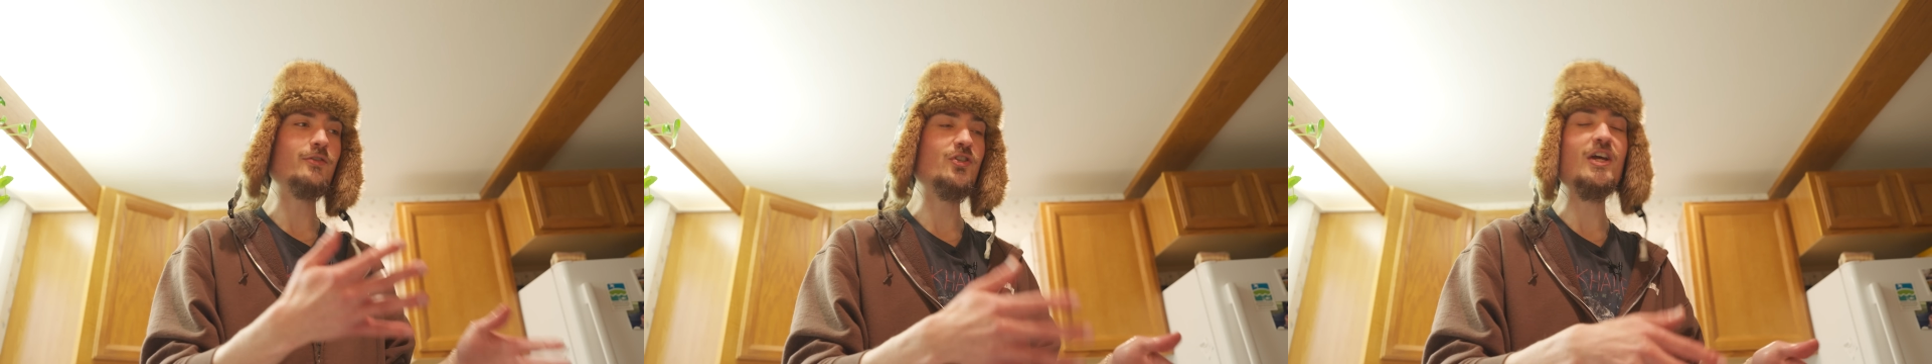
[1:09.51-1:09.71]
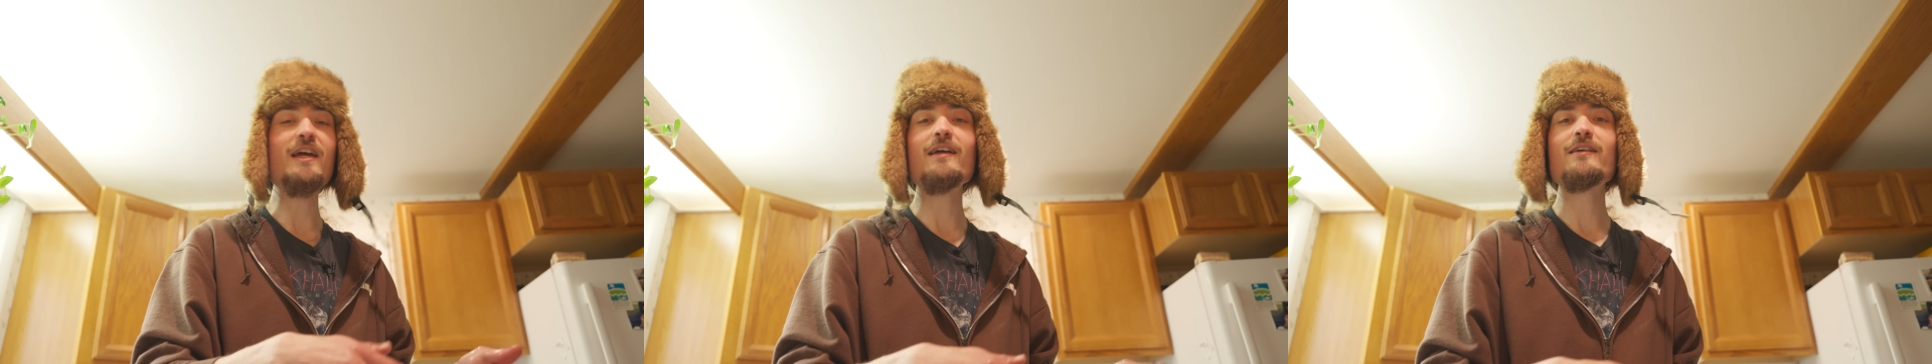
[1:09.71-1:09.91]

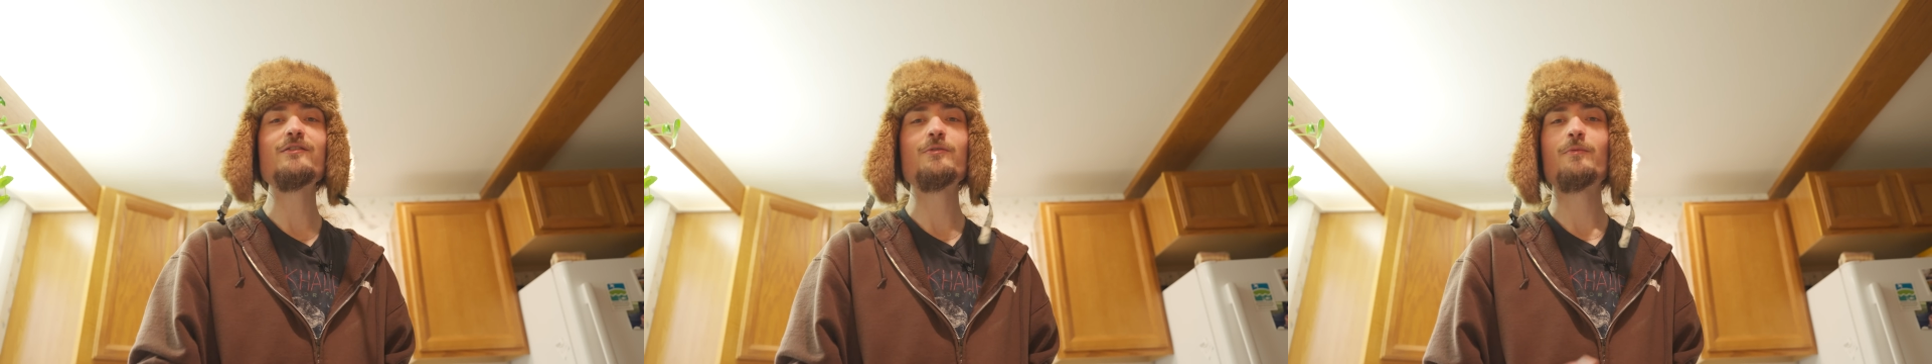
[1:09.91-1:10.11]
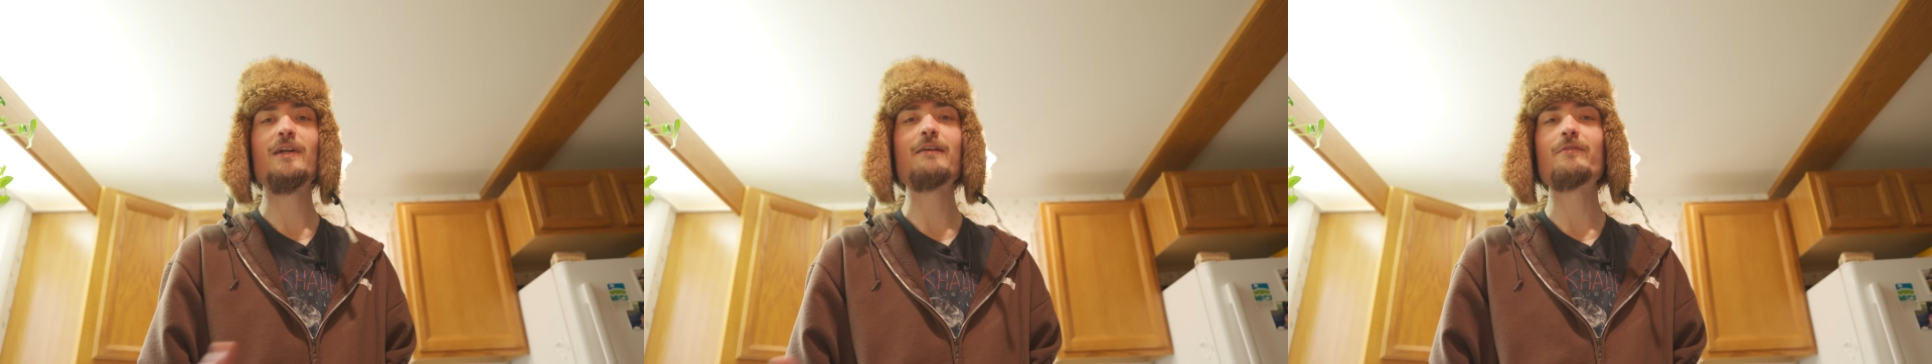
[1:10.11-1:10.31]

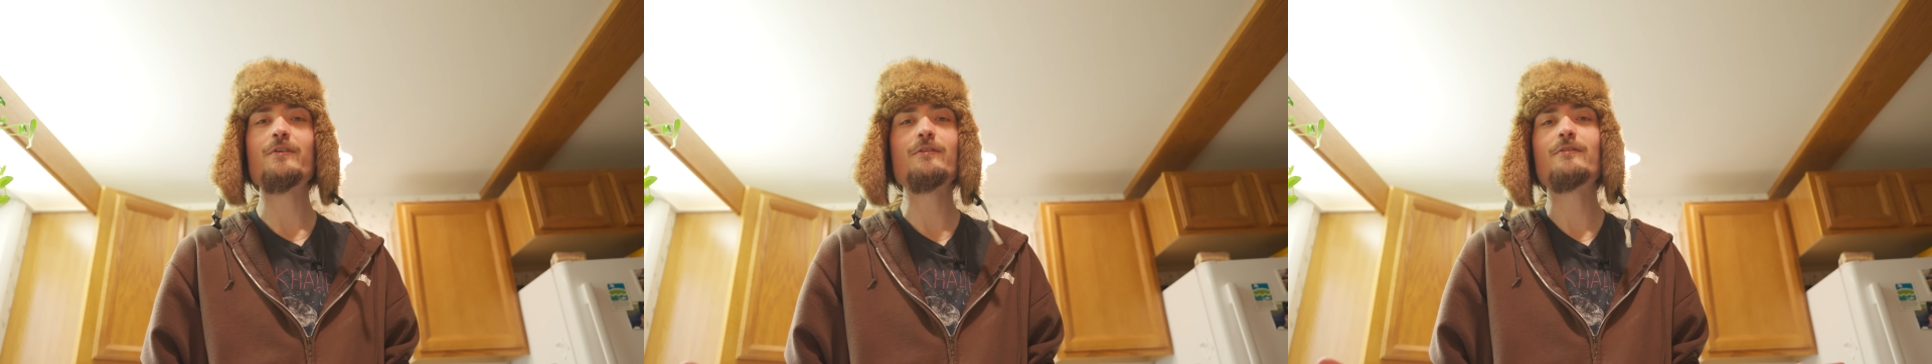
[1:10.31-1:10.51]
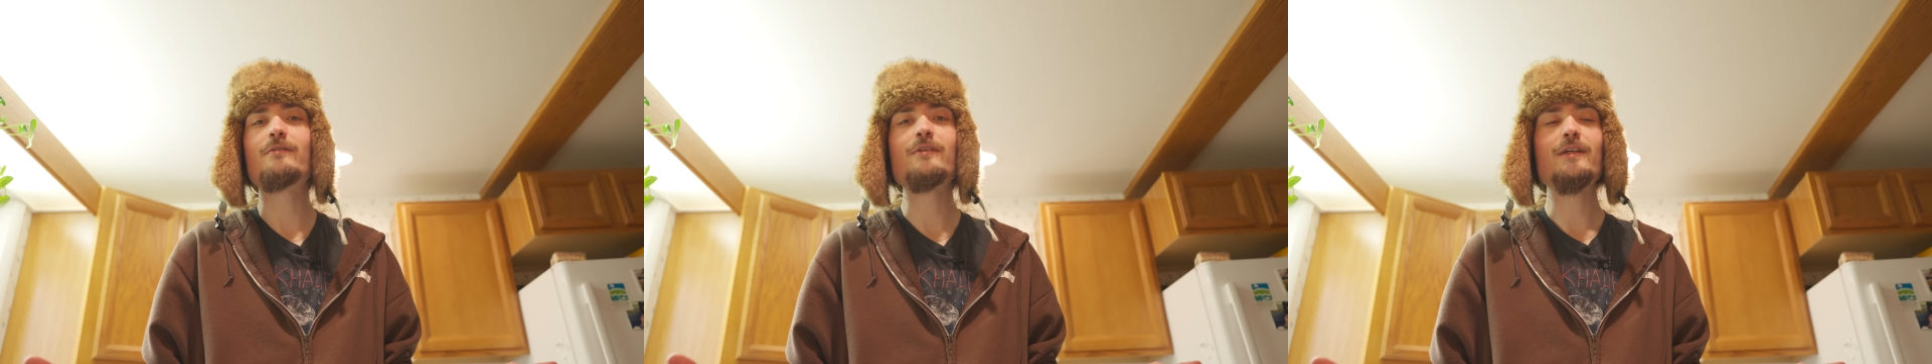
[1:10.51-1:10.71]
J's or whatever
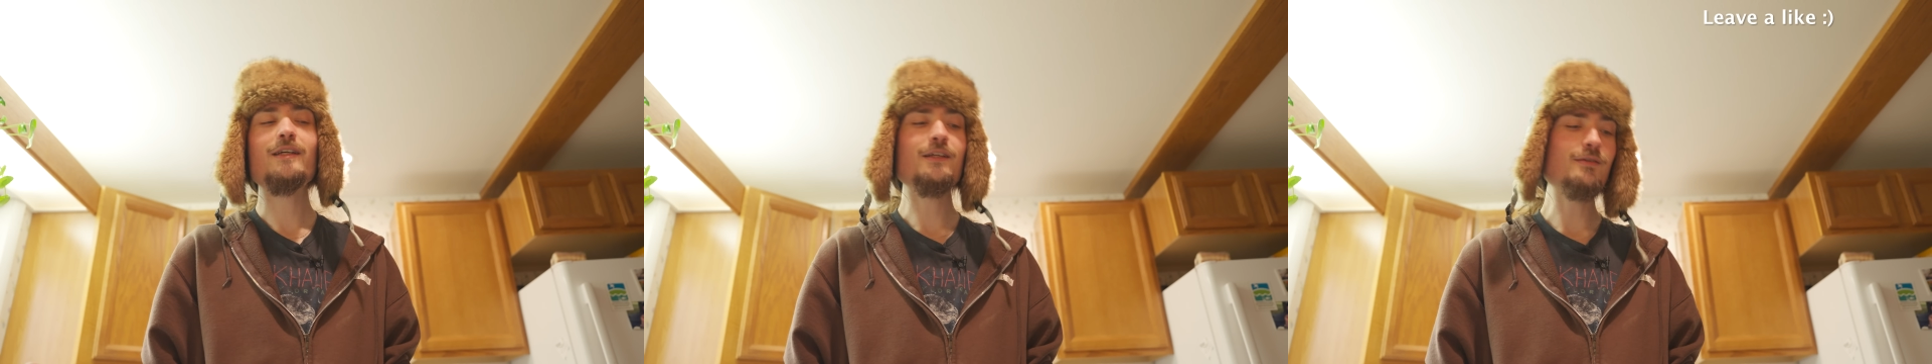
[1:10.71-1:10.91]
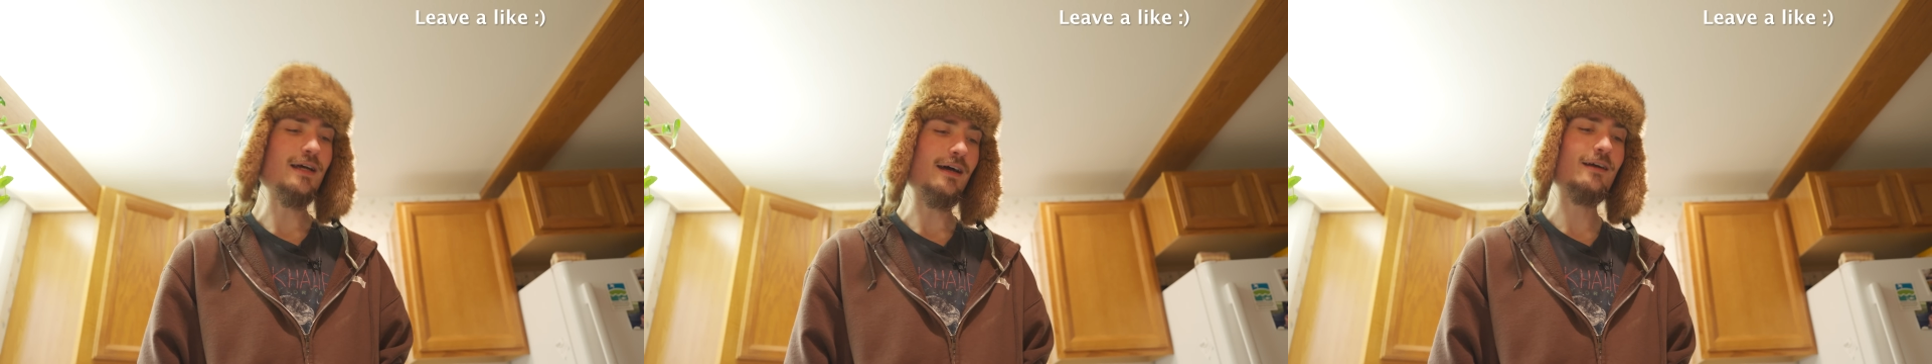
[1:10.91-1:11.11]

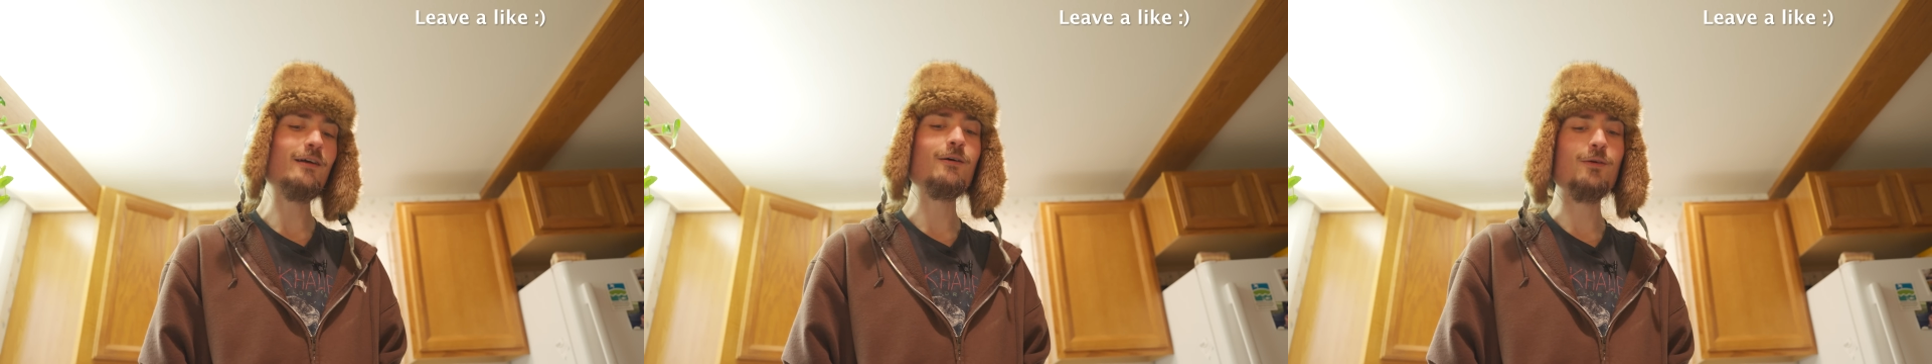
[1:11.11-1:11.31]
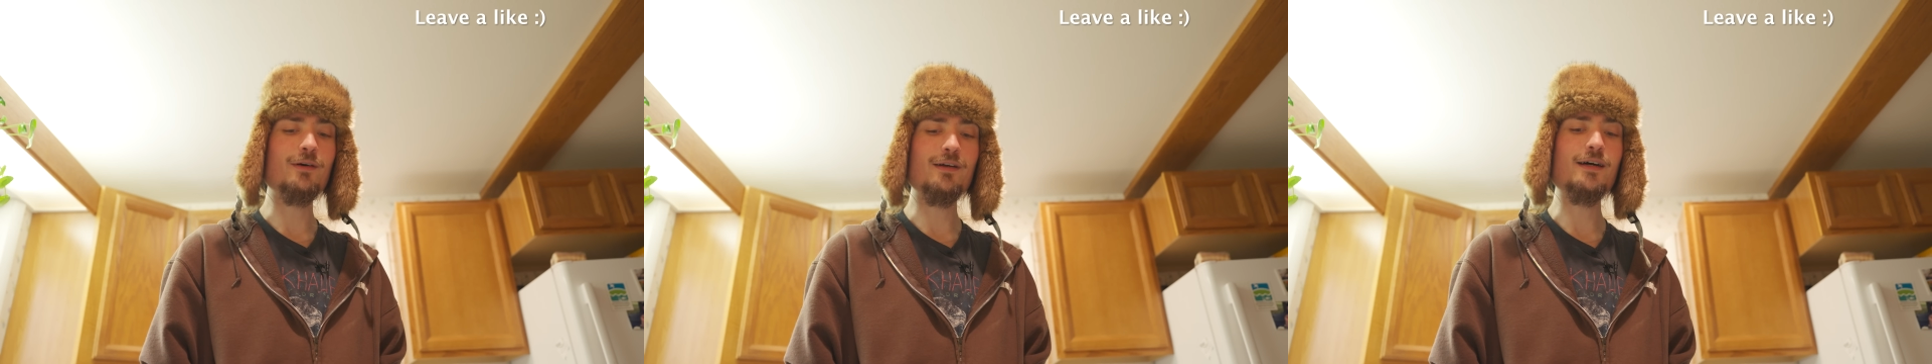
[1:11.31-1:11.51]
you got
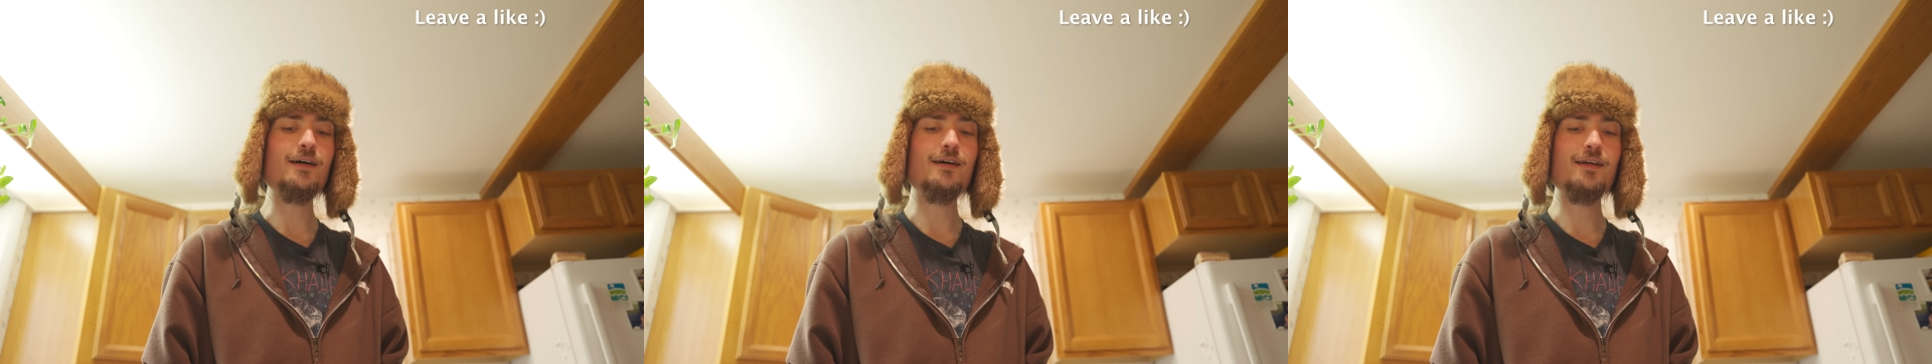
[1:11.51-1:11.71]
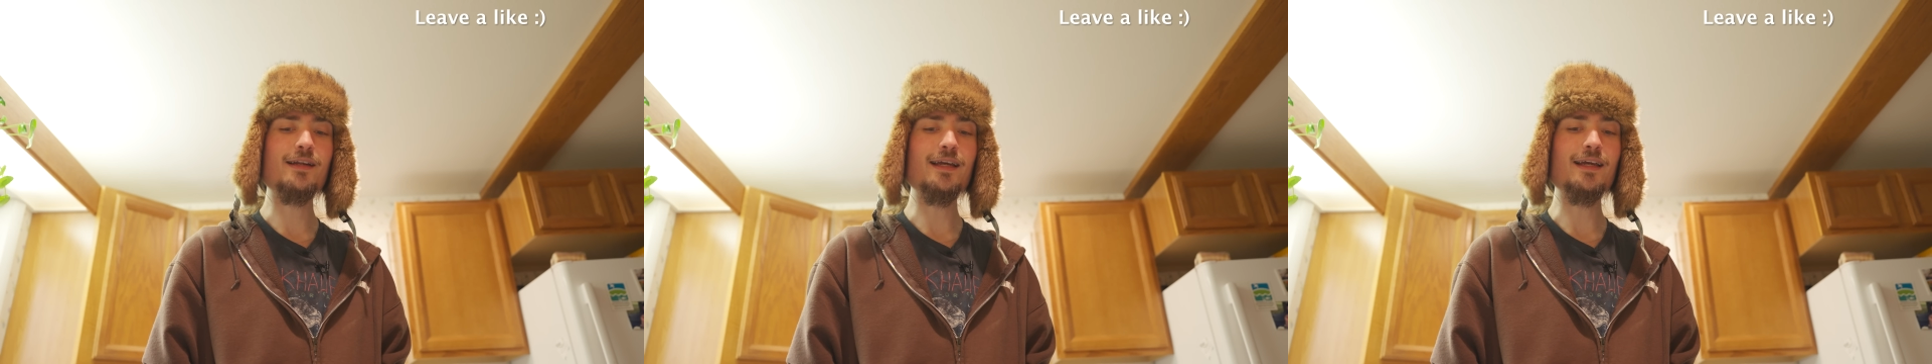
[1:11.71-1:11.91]
going on.